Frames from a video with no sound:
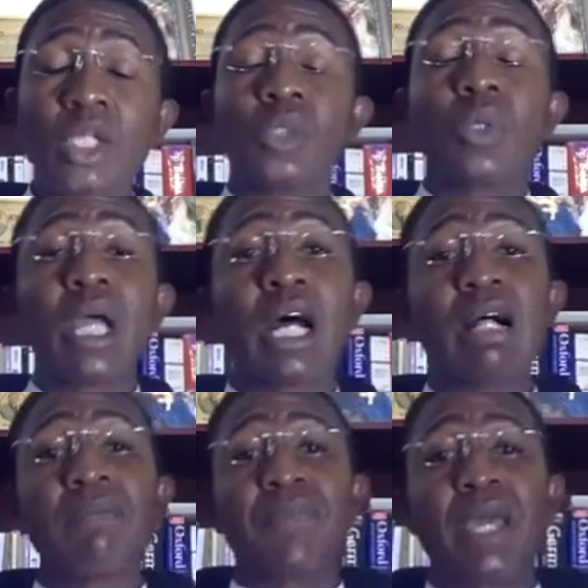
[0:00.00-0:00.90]
To
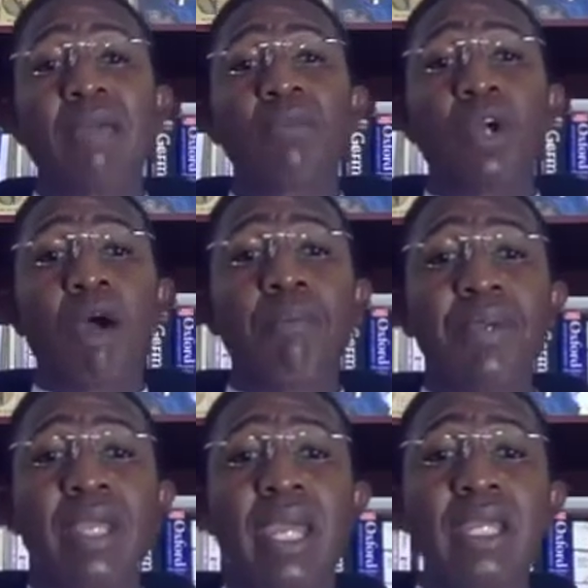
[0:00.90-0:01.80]
help them
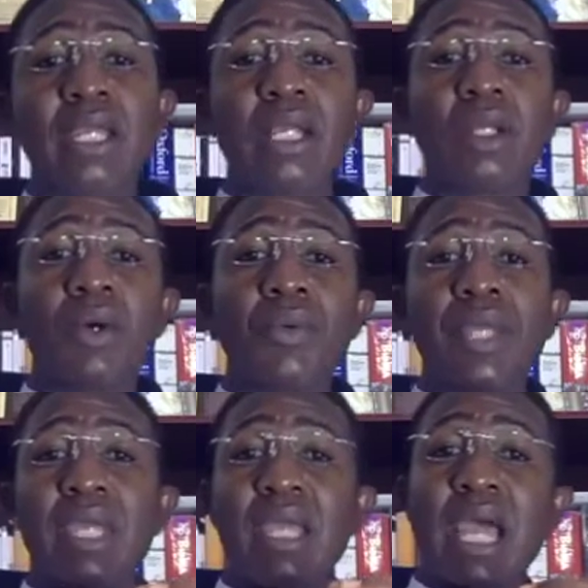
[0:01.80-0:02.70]
comprehend the
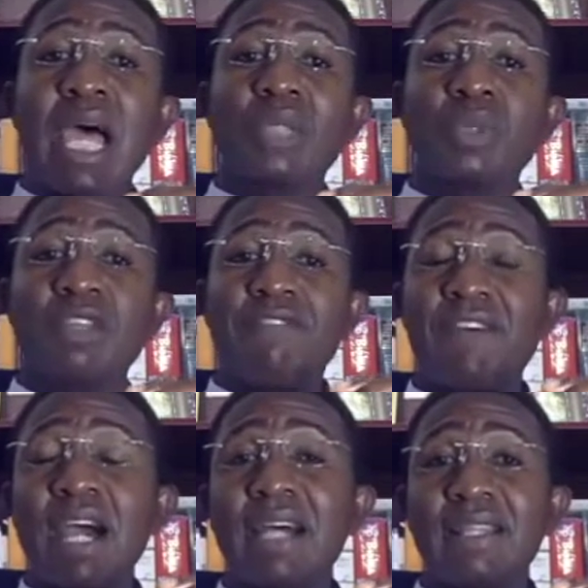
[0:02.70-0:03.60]
glory he had with the
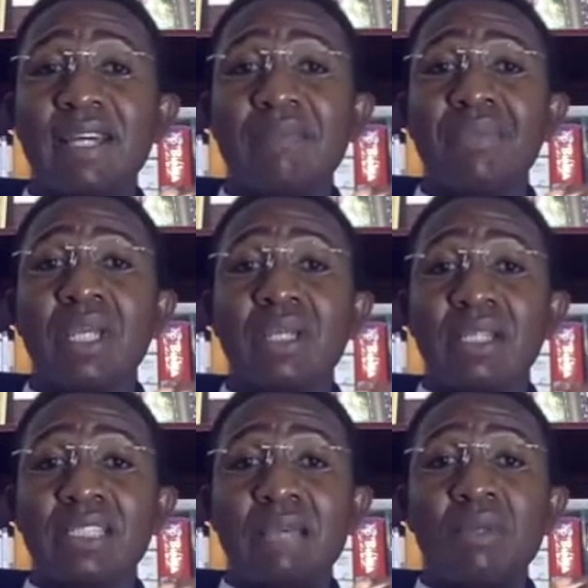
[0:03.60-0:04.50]
Father, the
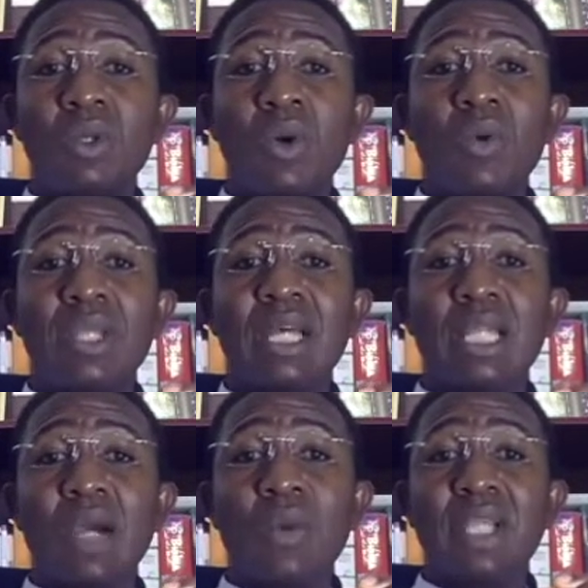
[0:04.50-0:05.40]
same glory that
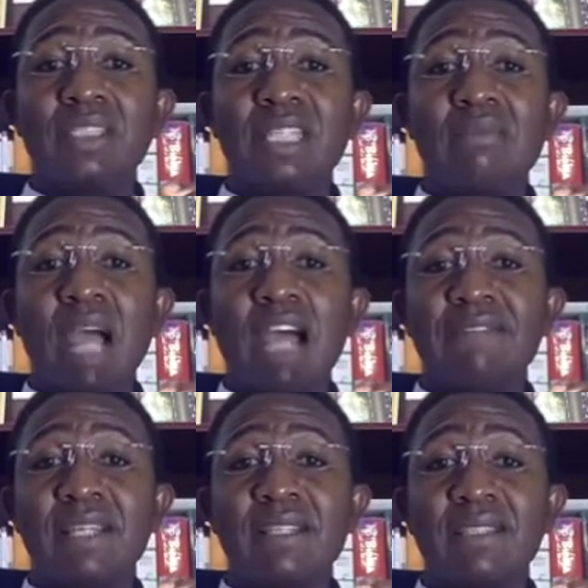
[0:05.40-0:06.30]
awaits him
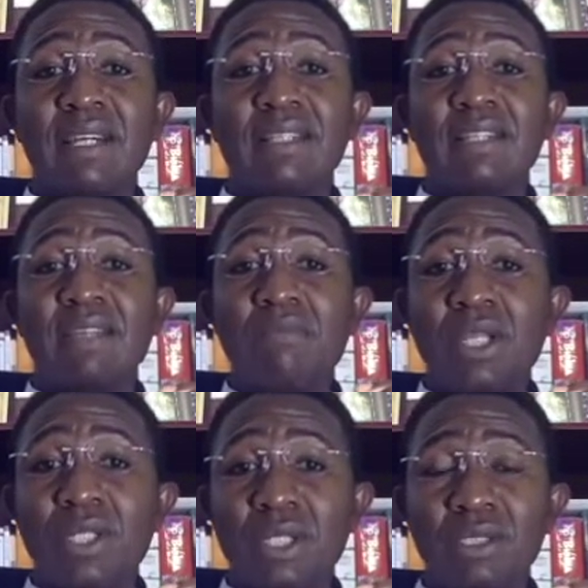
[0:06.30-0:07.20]
after his earthly
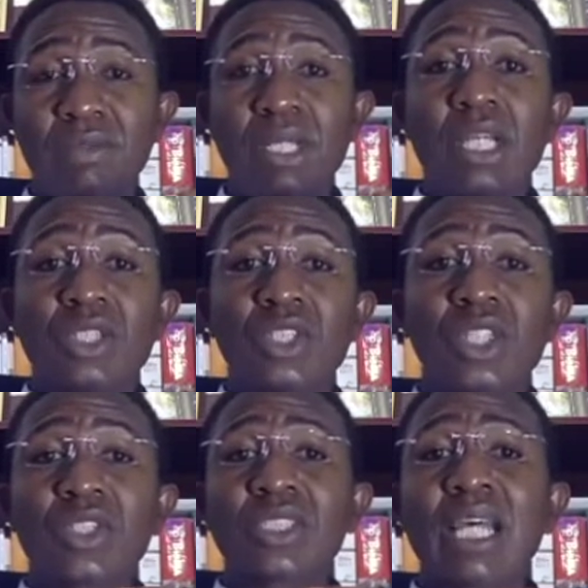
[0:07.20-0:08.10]
mission,
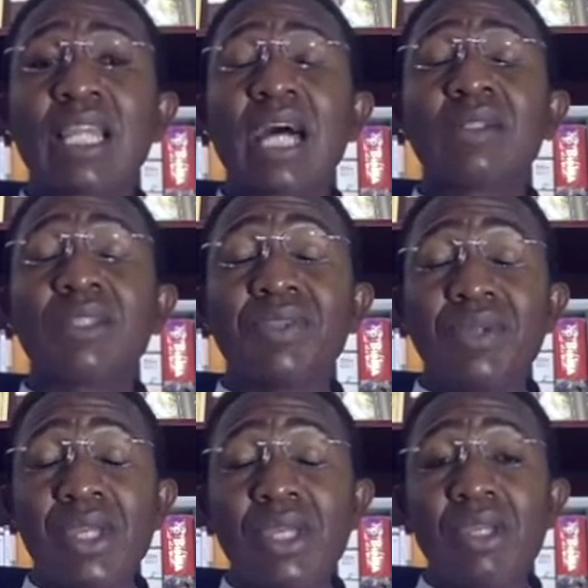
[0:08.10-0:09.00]
Jesus allowed
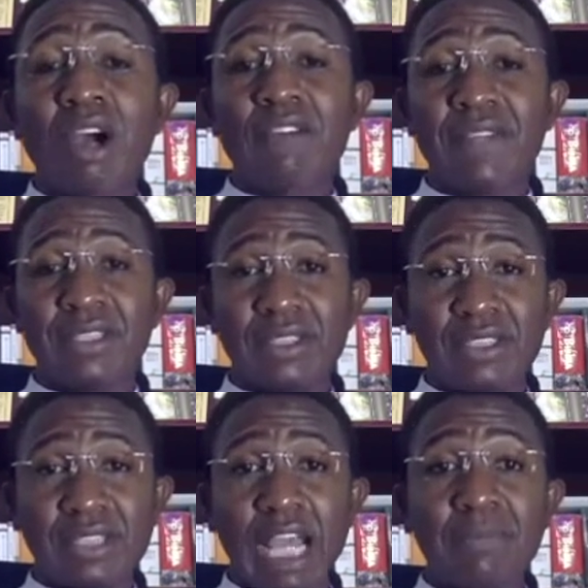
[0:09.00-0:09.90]
three of his
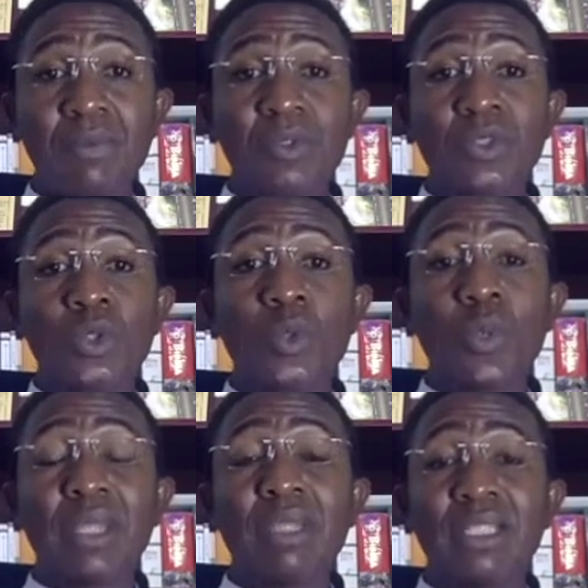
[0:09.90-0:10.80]
disciples to
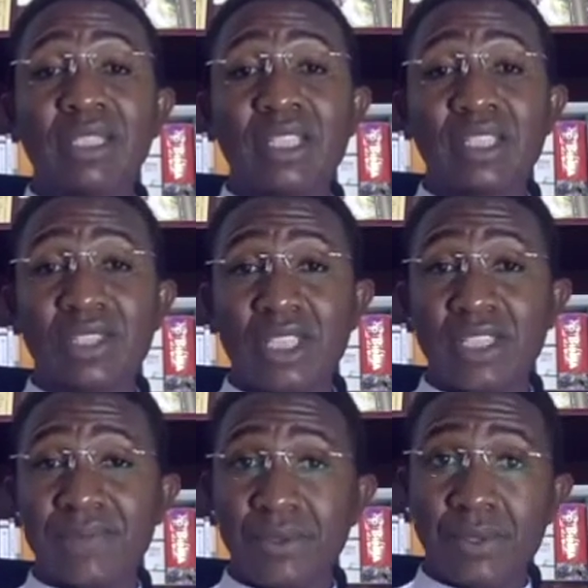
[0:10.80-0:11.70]
witness his
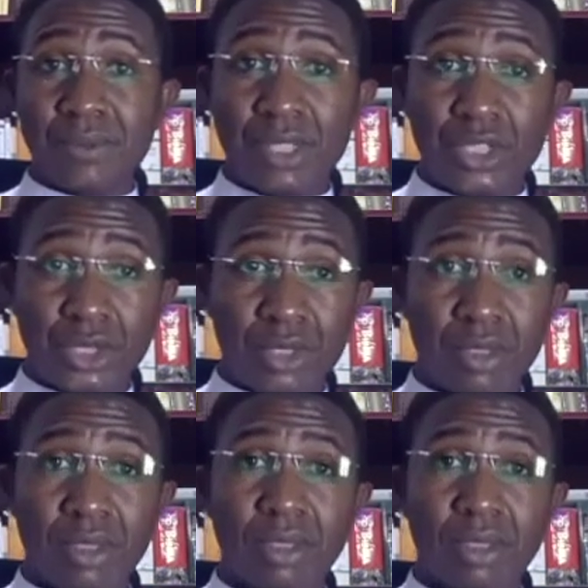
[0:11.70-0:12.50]
transfiguration.